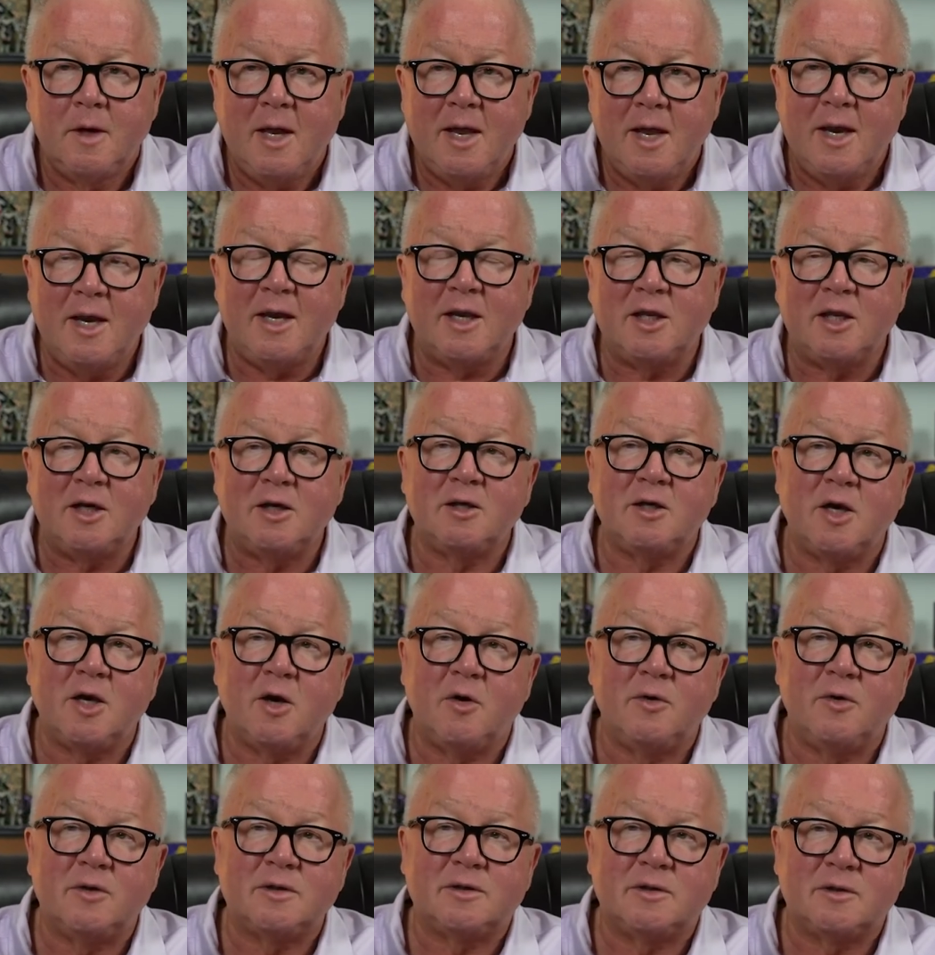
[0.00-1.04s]
And it can go
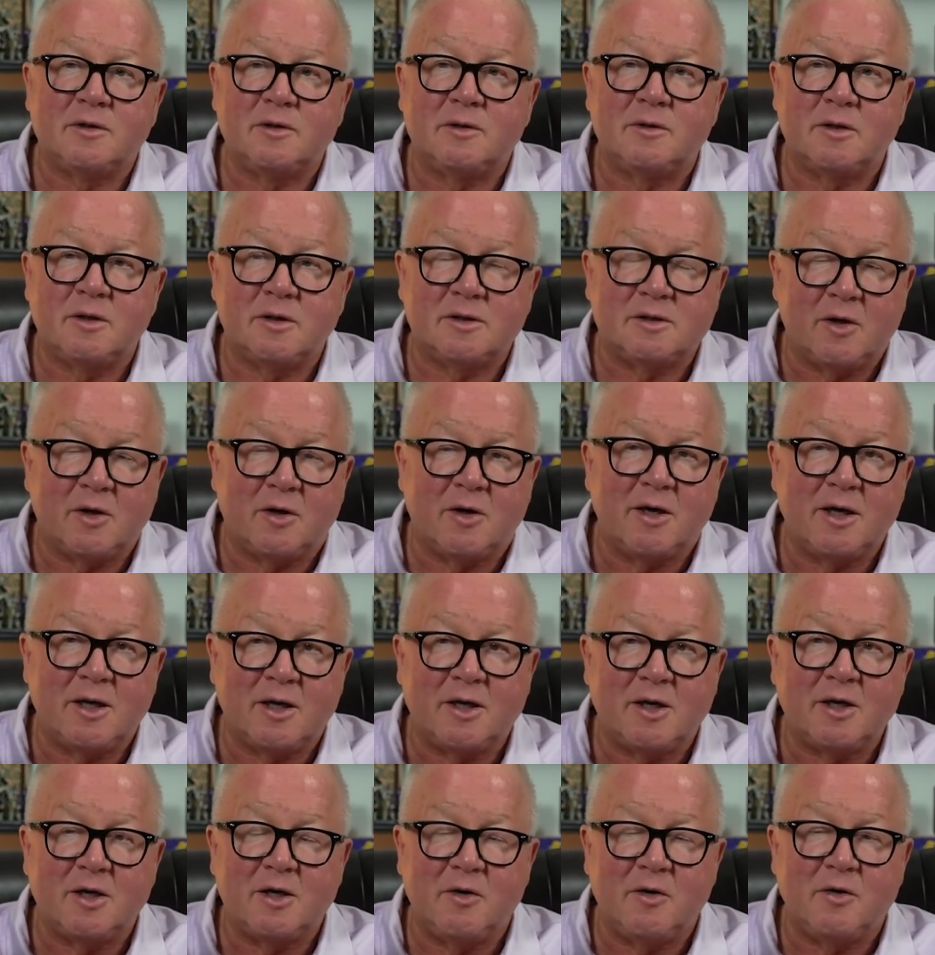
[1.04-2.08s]
into, sorry, it
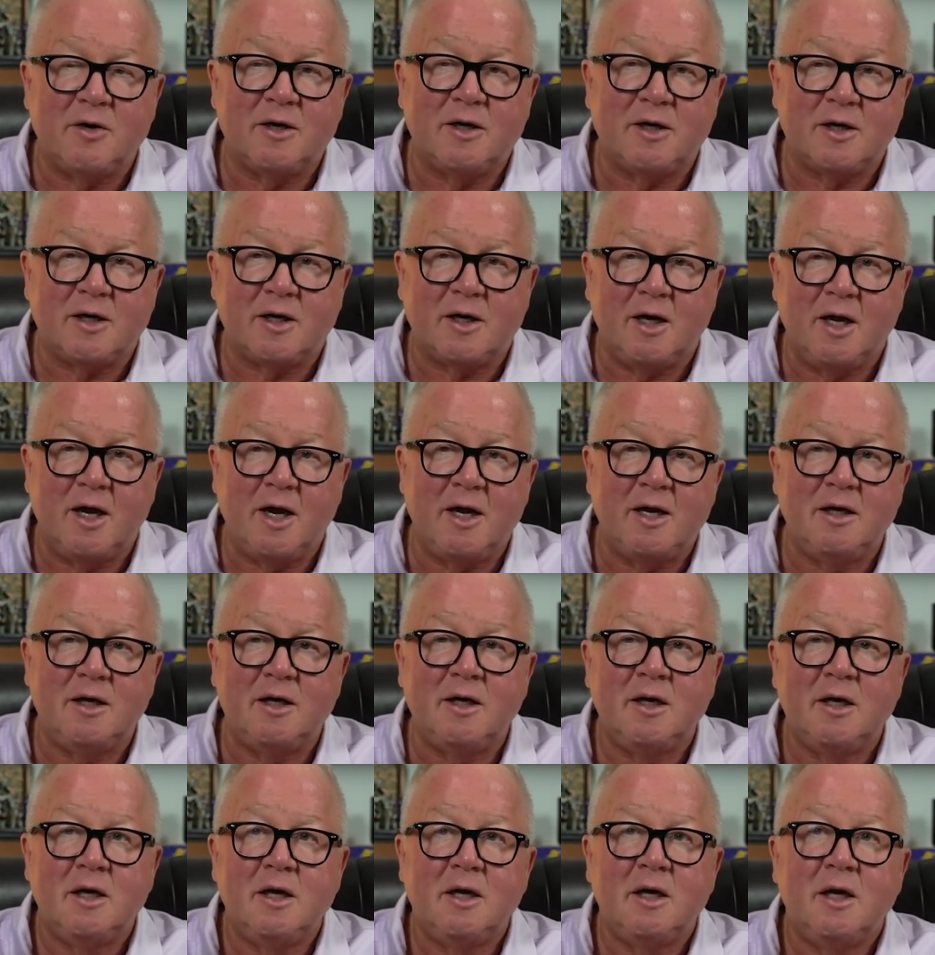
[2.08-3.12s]
can go into decline
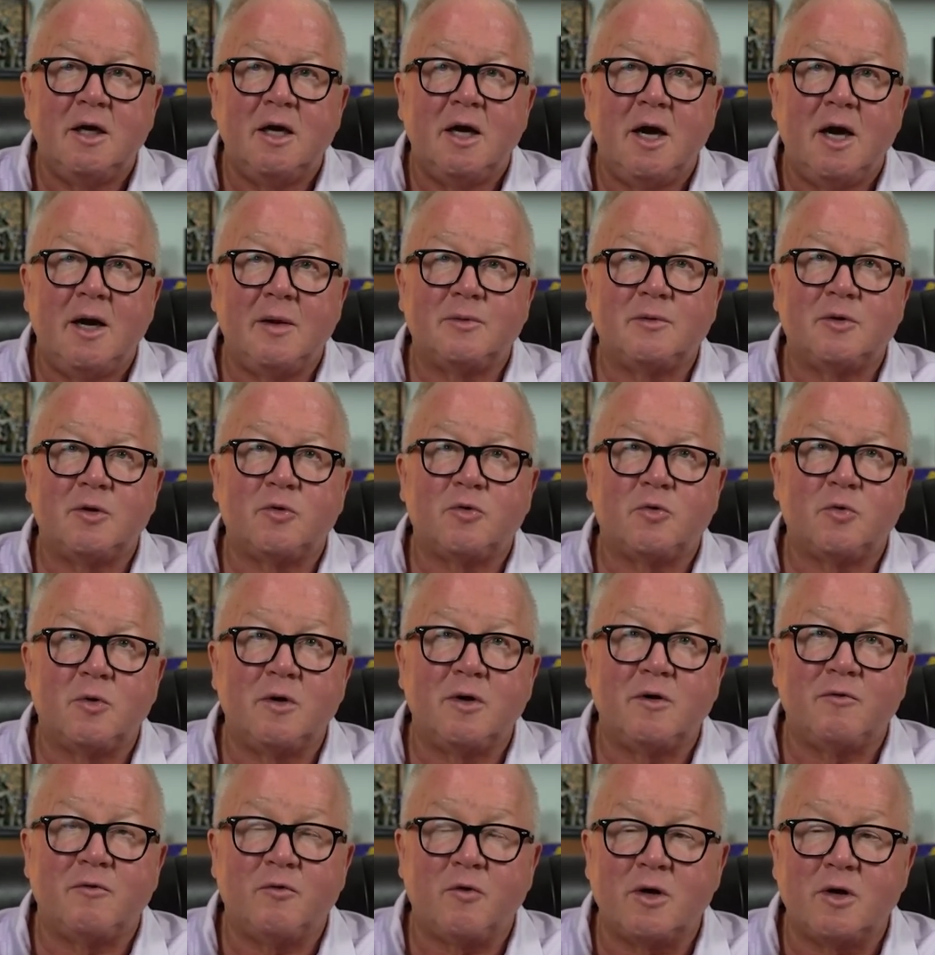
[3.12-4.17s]
up to 3 or
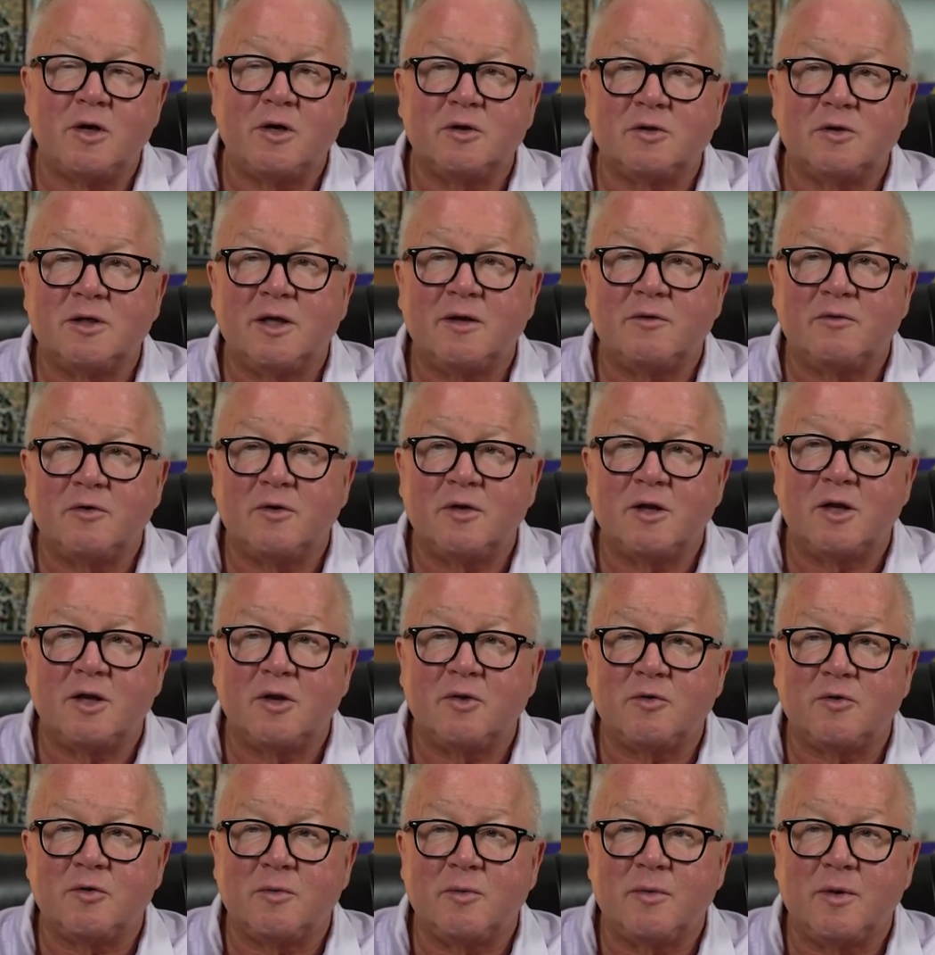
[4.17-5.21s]
4 years after they go
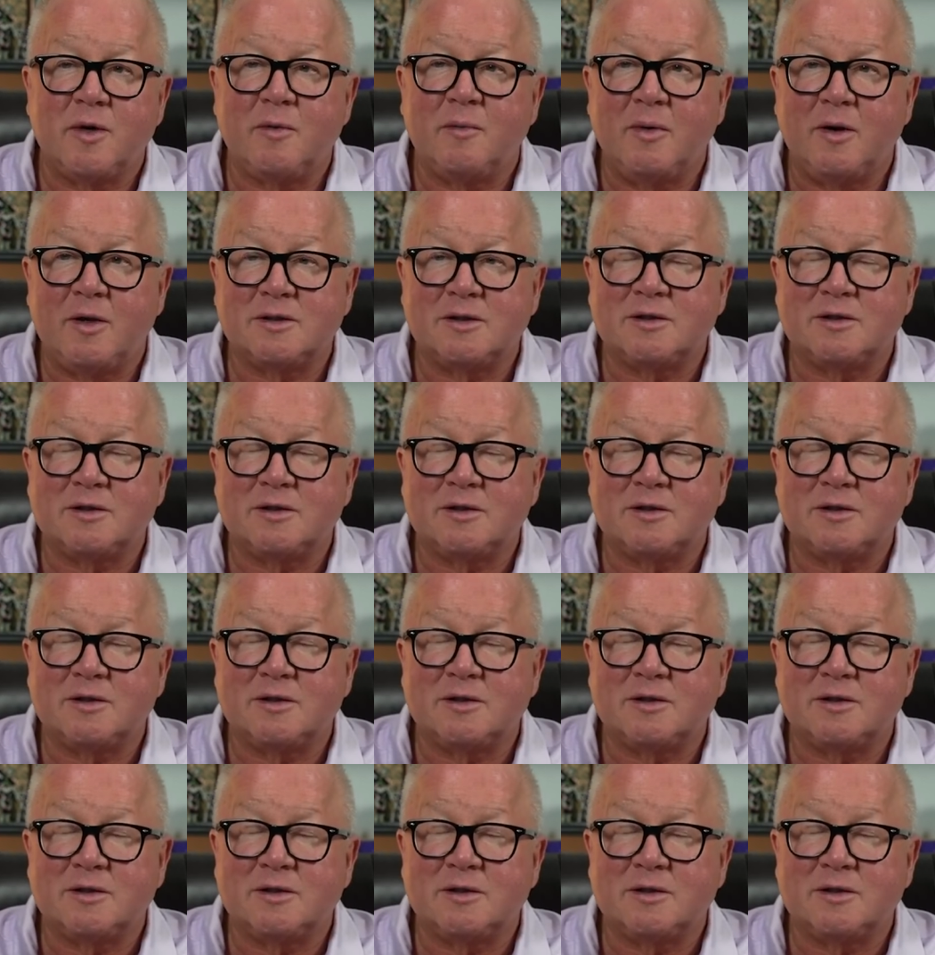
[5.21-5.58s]
through menopause.